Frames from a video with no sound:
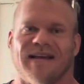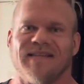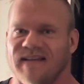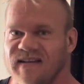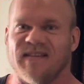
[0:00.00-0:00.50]

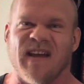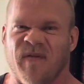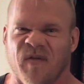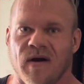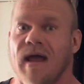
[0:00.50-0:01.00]
Is this
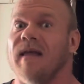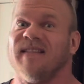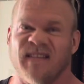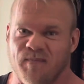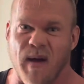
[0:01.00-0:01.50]
different and is
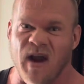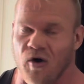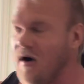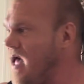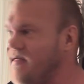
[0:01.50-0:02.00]
this
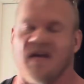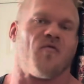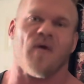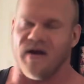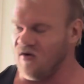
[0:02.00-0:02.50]
better than a
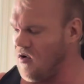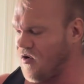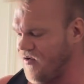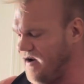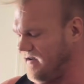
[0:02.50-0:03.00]
regular
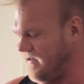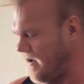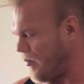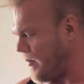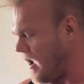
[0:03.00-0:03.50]
old creatine
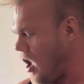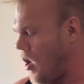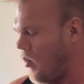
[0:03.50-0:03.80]
supplement?